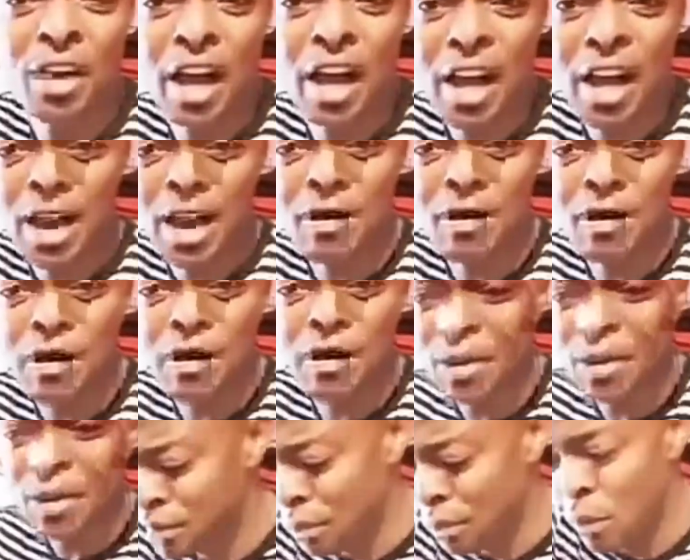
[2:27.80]

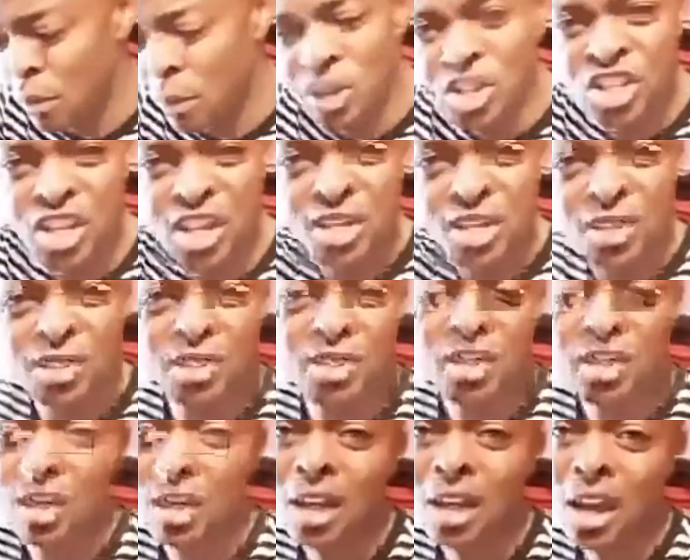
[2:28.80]
expensive
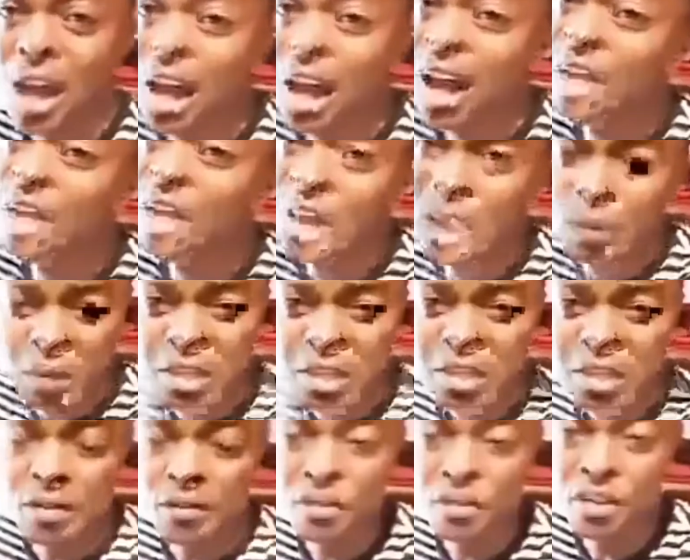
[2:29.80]

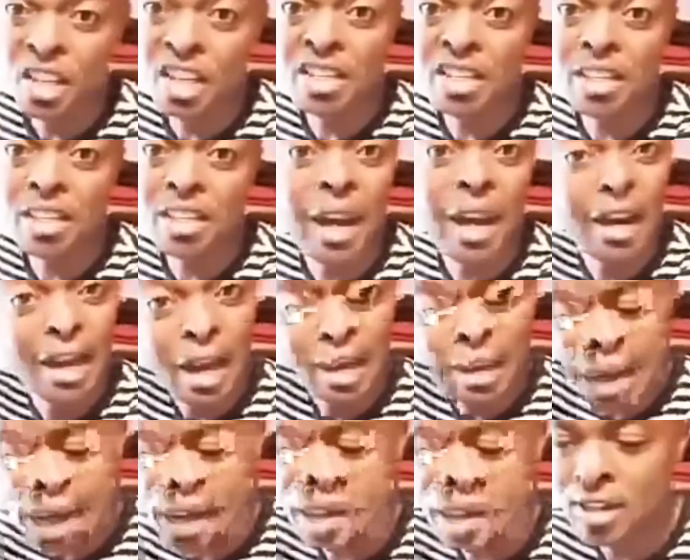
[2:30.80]
watches. I have
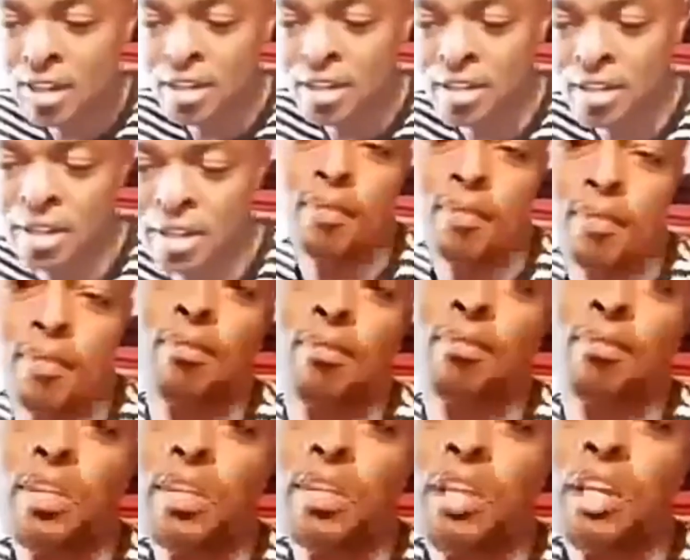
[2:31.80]
expensive things, and
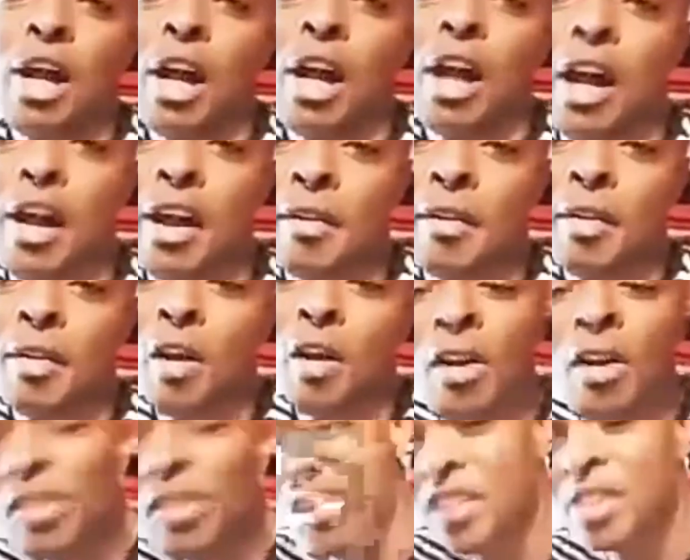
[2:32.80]
I'm handsome.
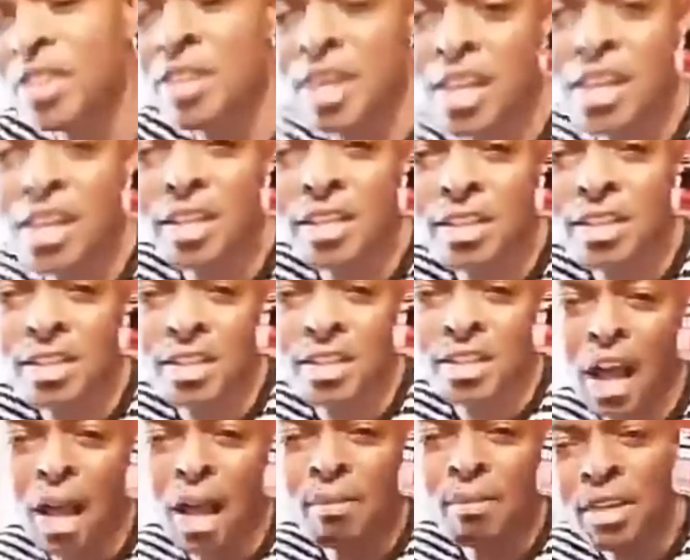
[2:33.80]

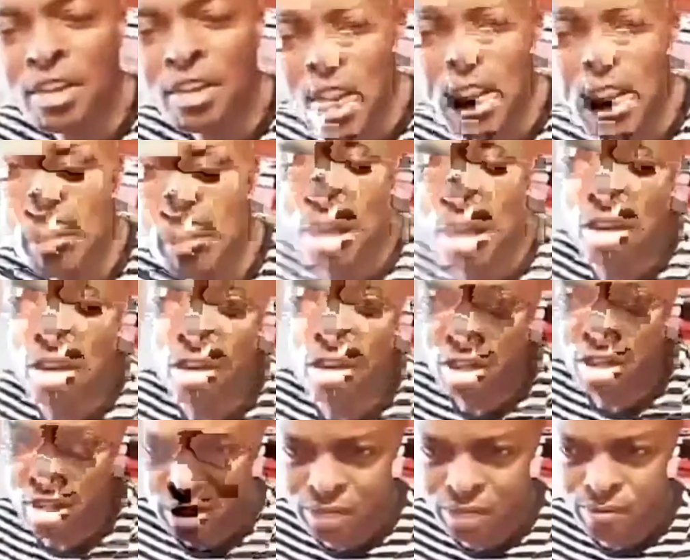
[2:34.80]
All these things
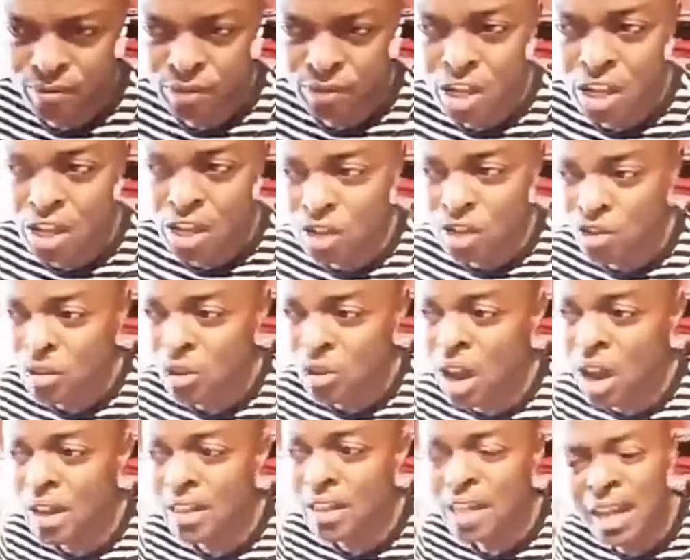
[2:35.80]
I'm given by
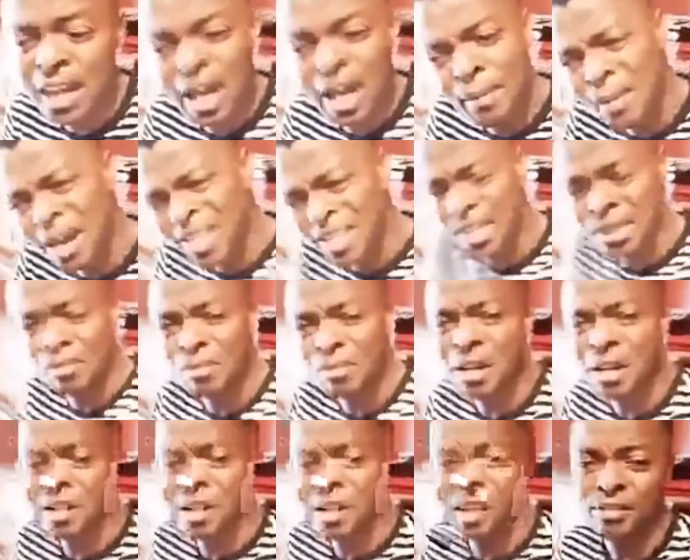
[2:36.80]
God.
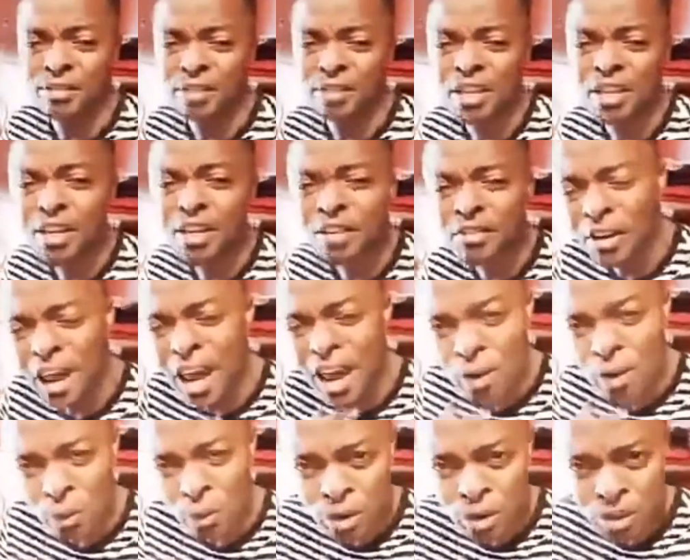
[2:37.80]
So then I'm asking
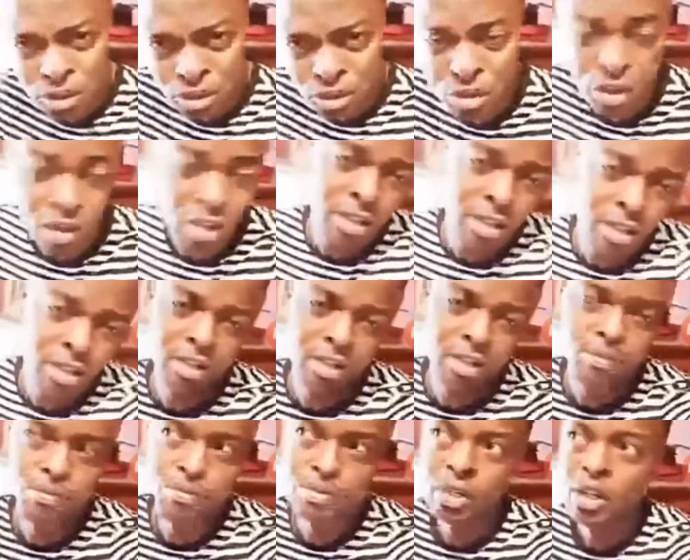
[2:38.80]
myself, if
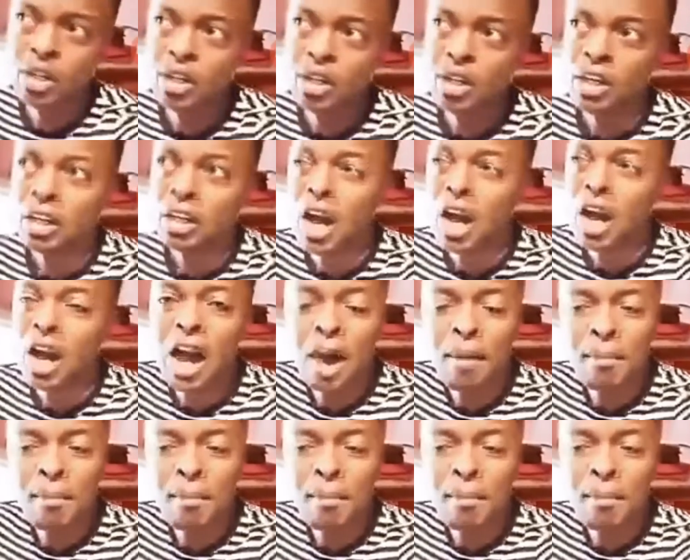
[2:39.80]
I quit God,